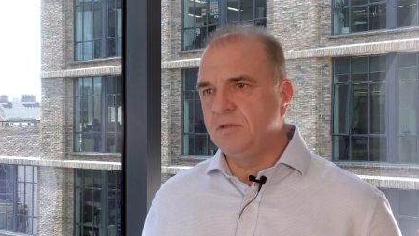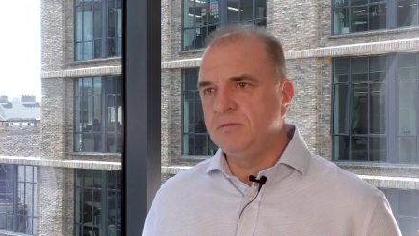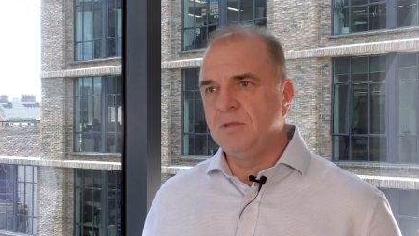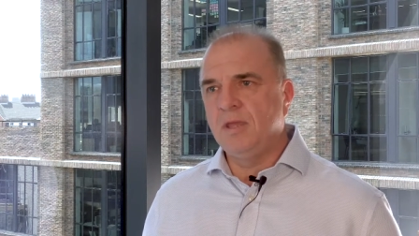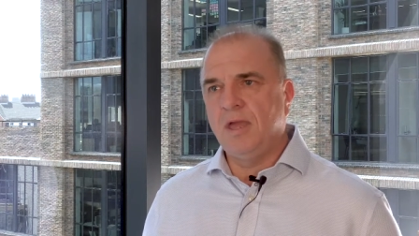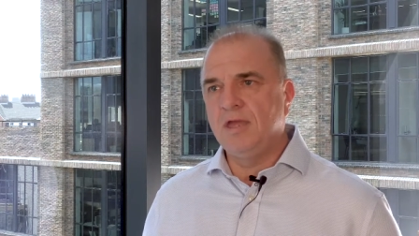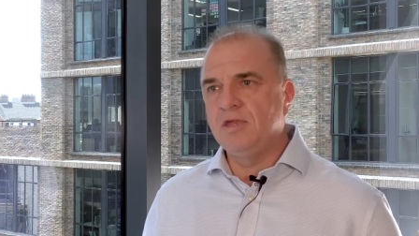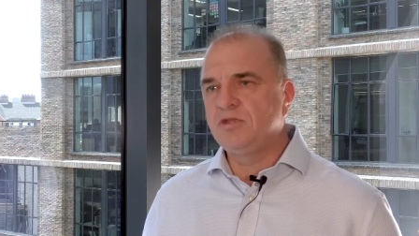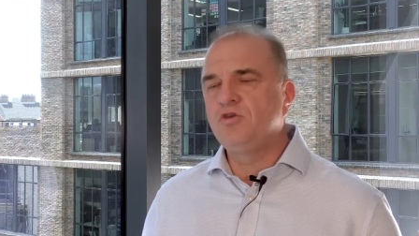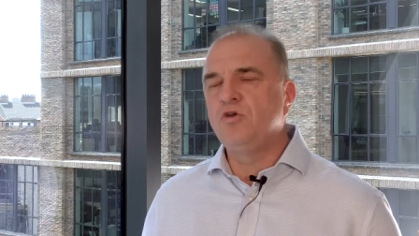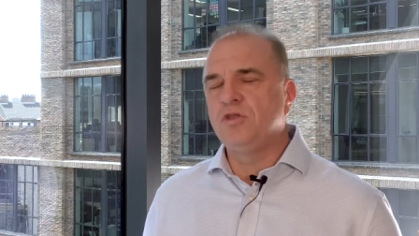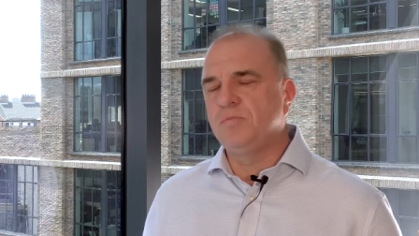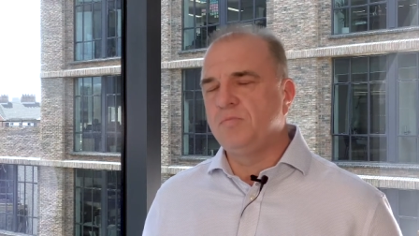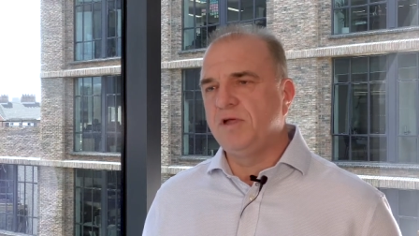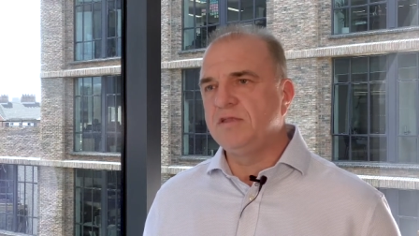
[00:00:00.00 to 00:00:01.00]
in as
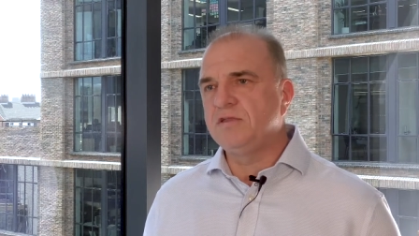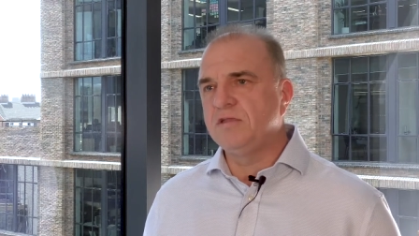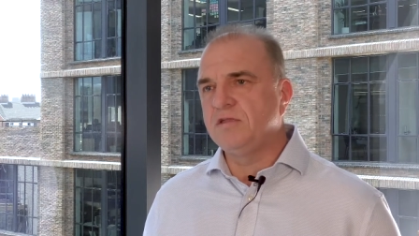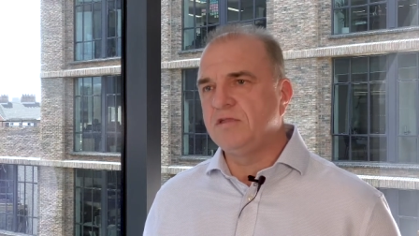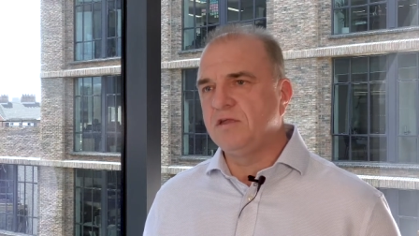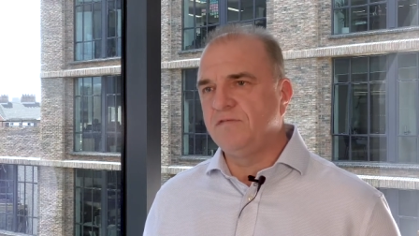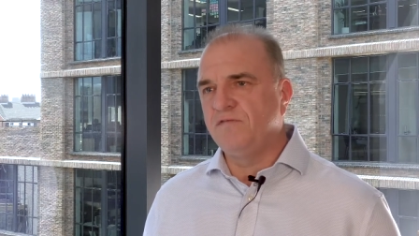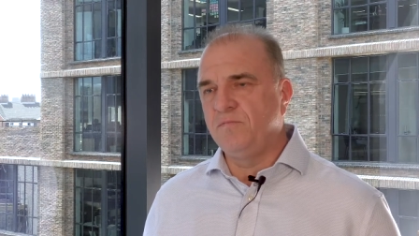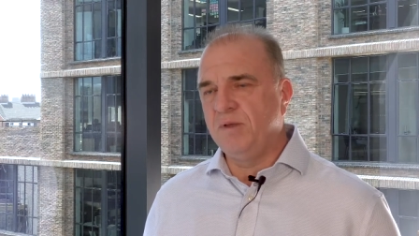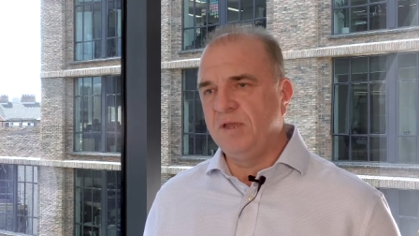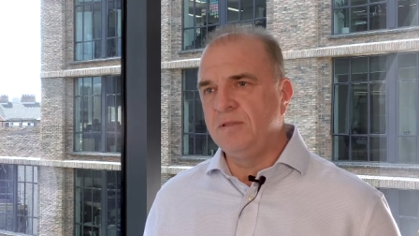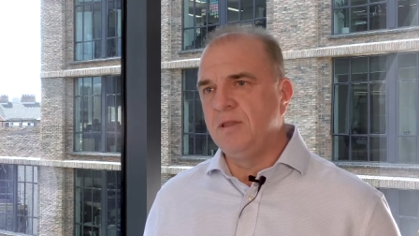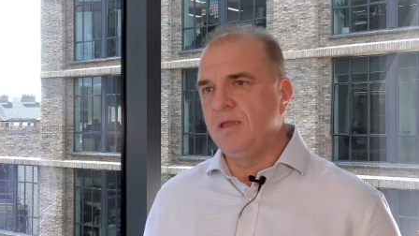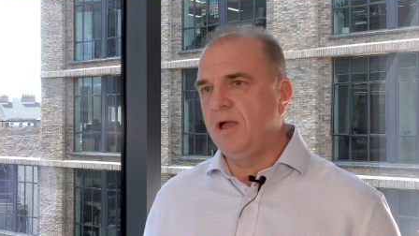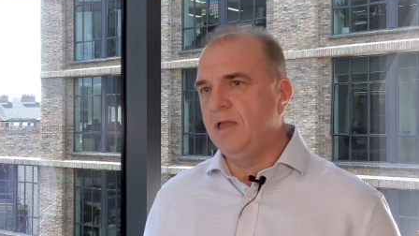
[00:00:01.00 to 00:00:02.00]
good a place as it's ever
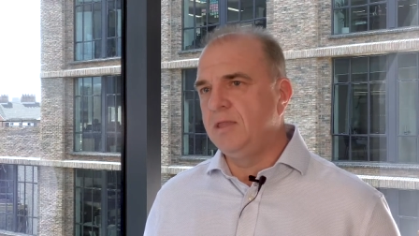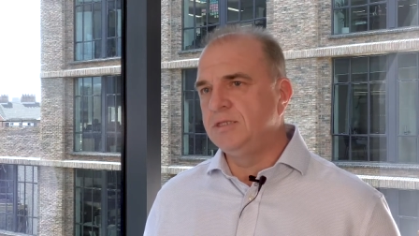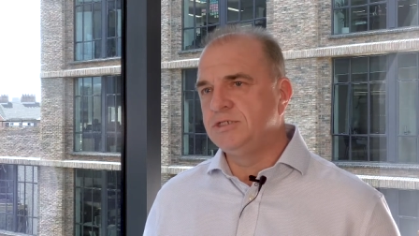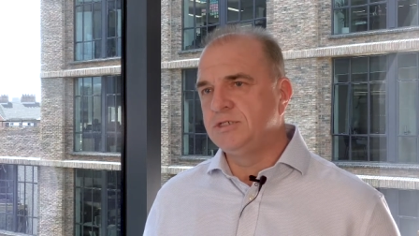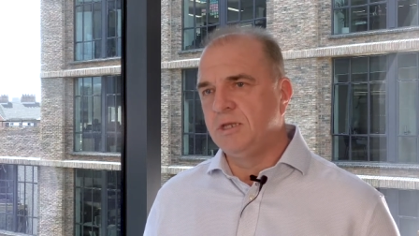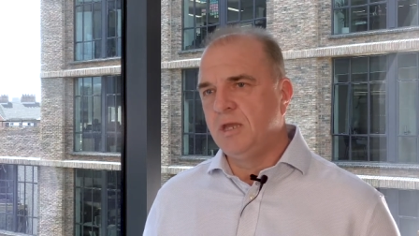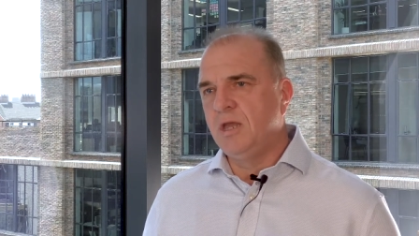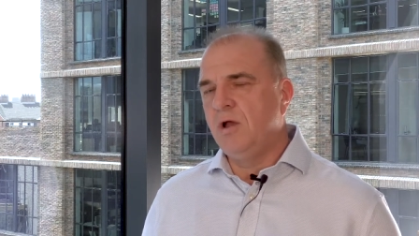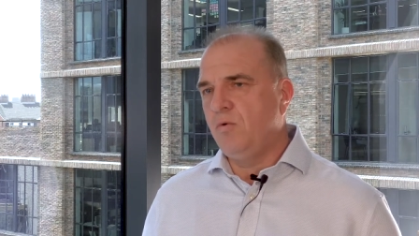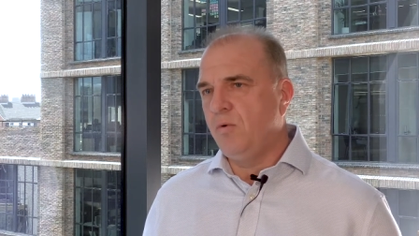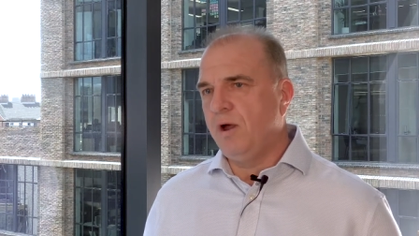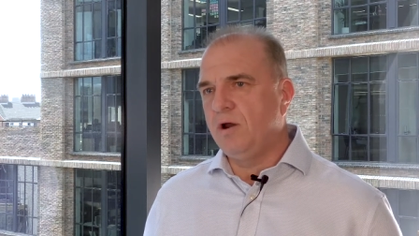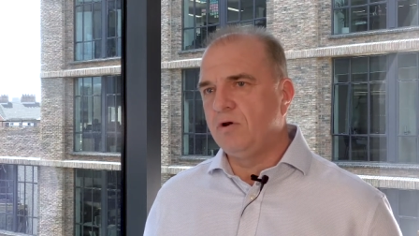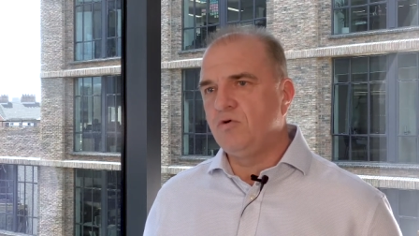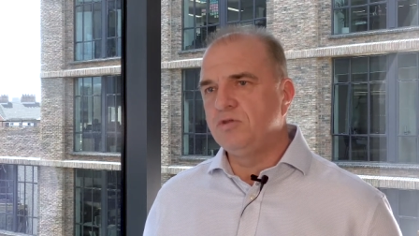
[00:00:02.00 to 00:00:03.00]
been, and we
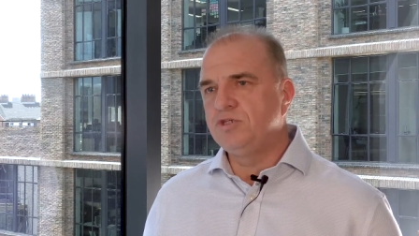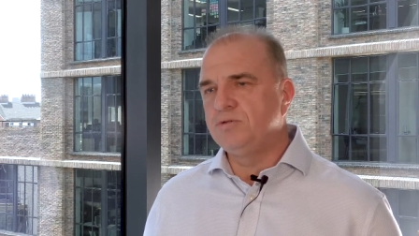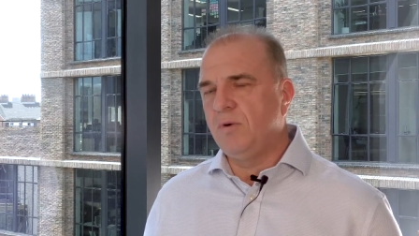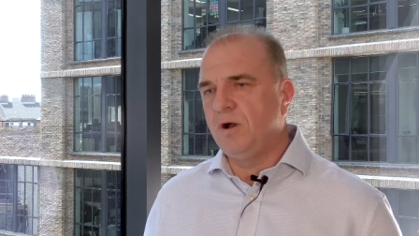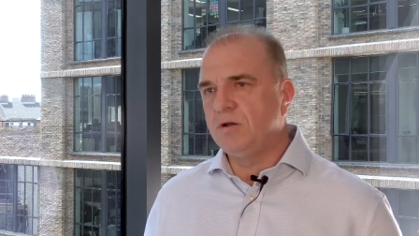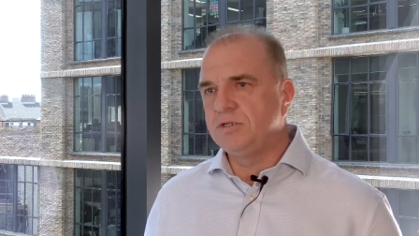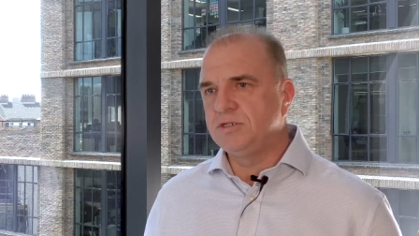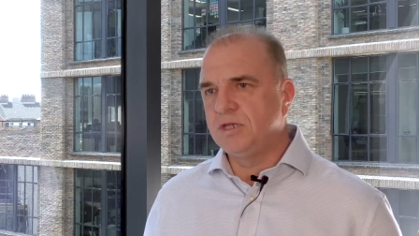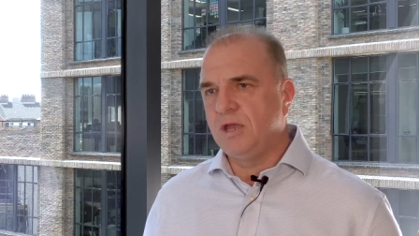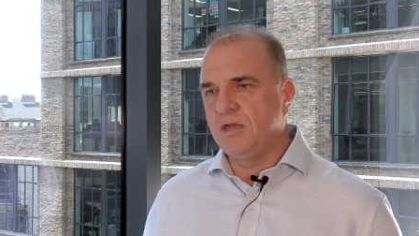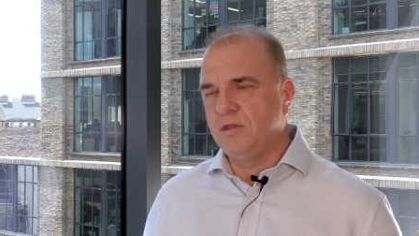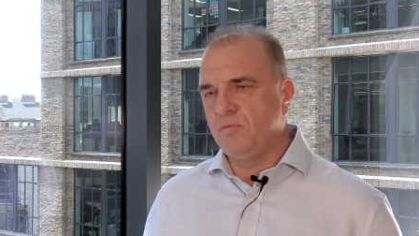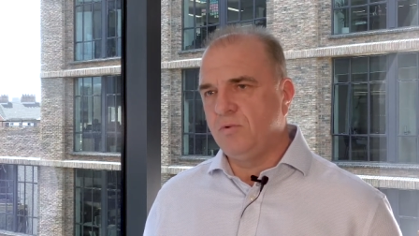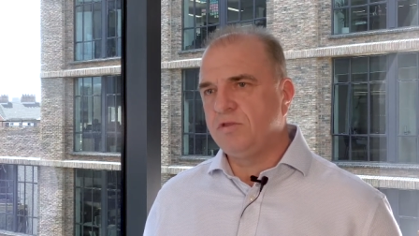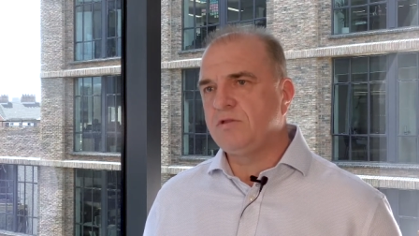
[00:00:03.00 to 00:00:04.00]
are going to market
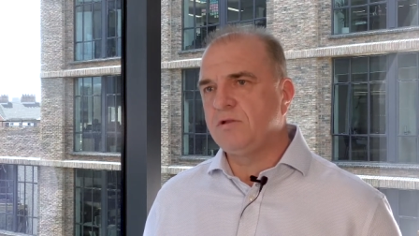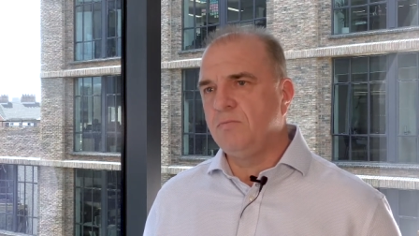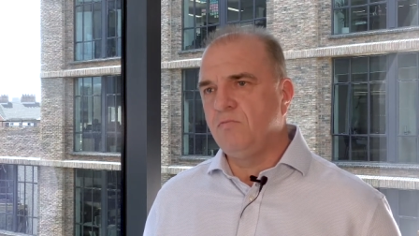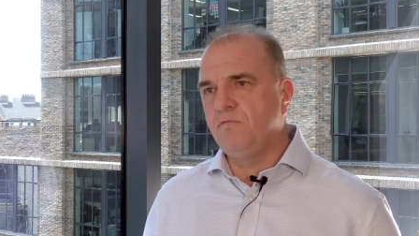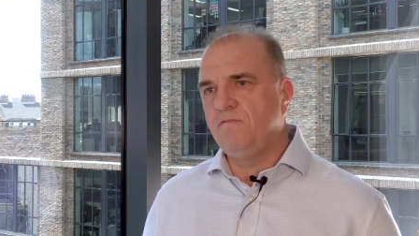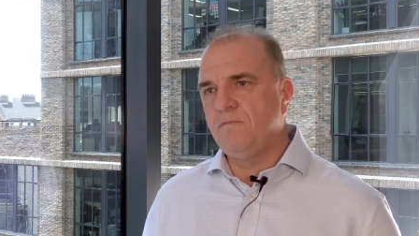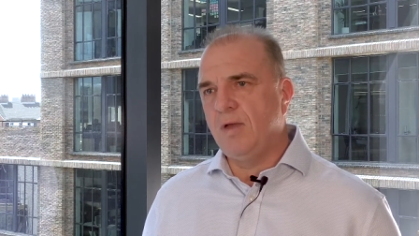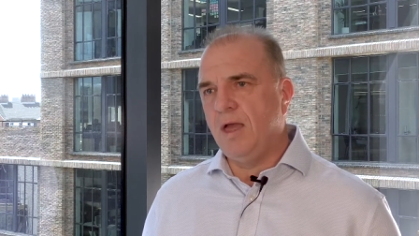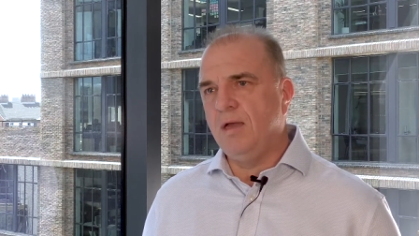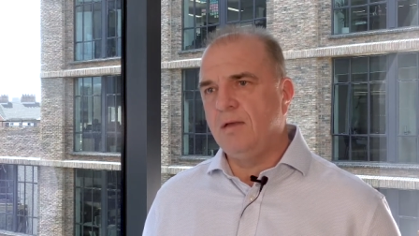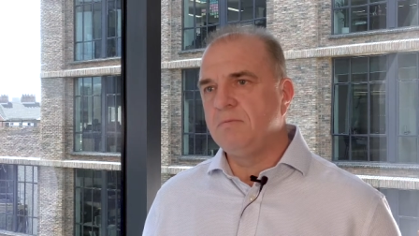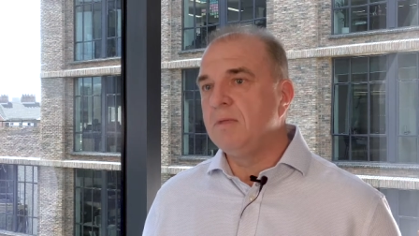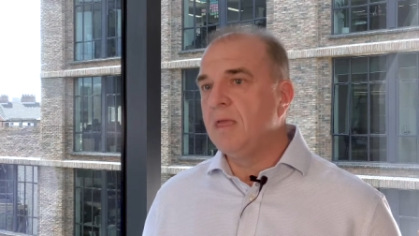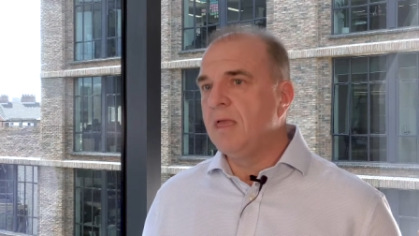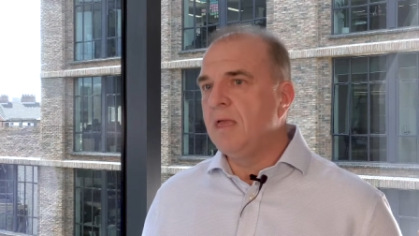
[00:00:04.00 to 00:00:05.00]
together with some
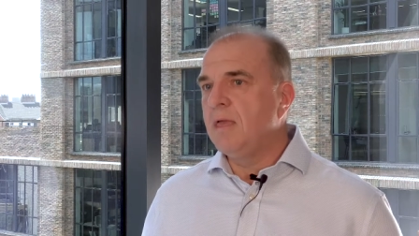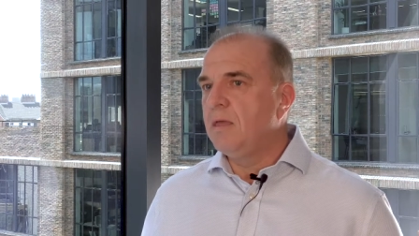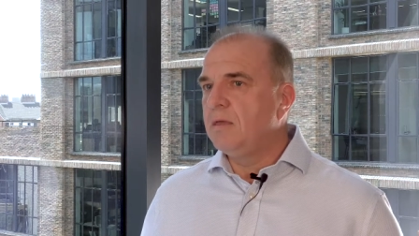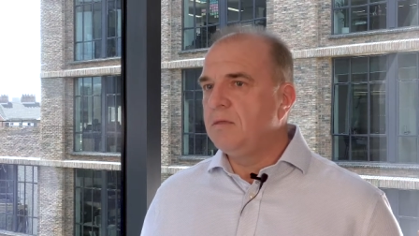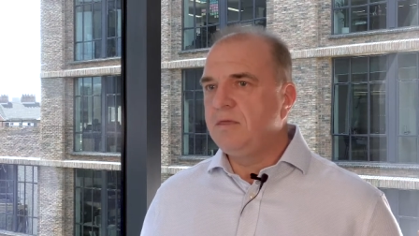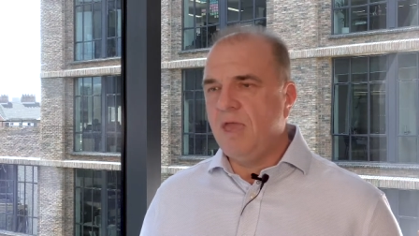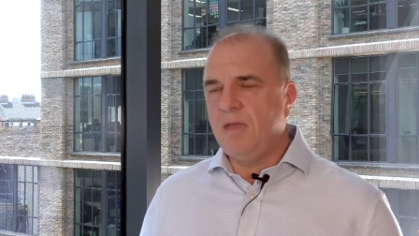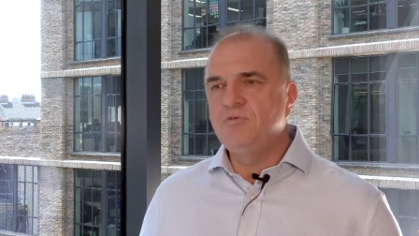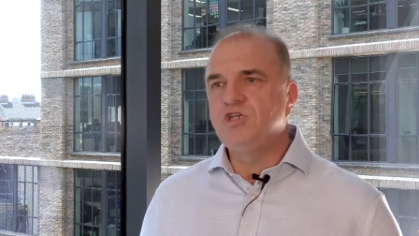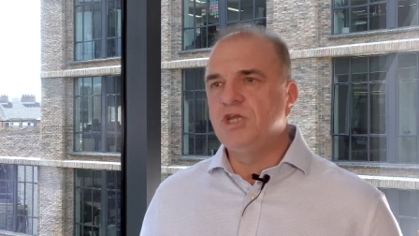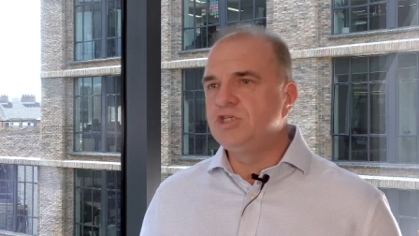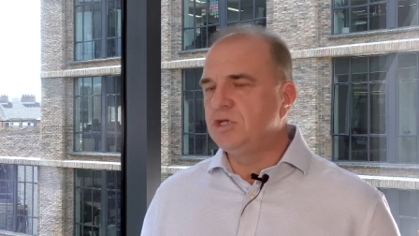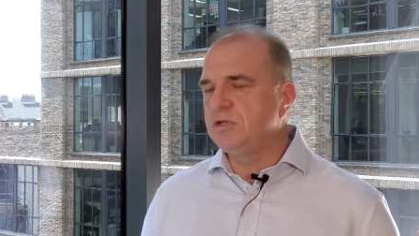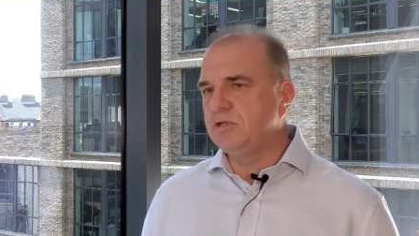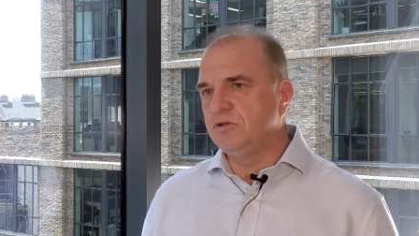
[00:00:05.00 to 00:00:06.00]

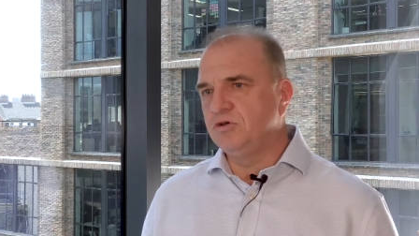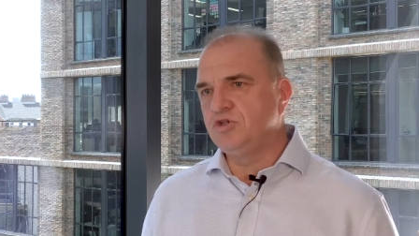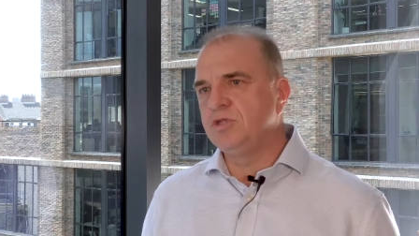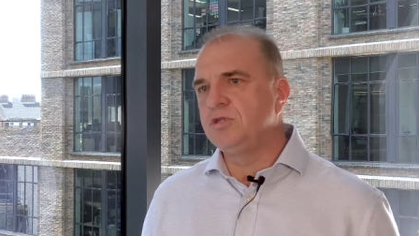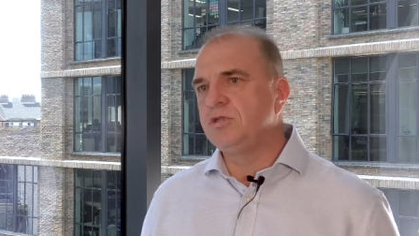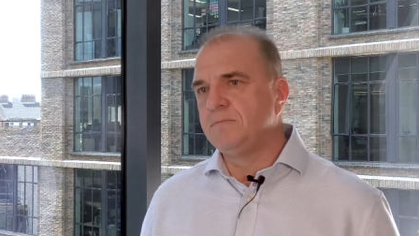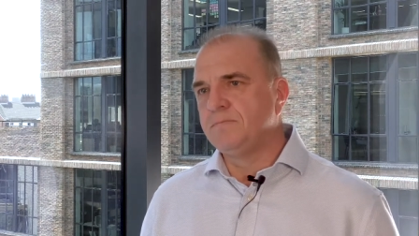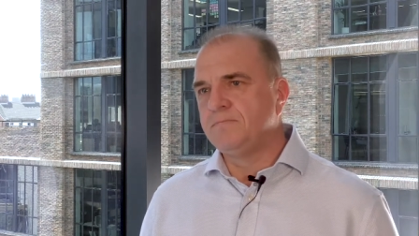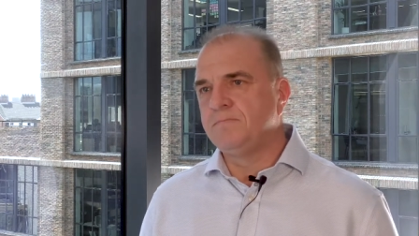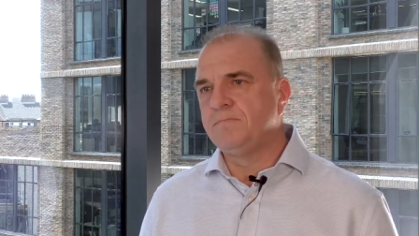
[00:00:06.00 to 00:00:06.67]
game-changing solutions.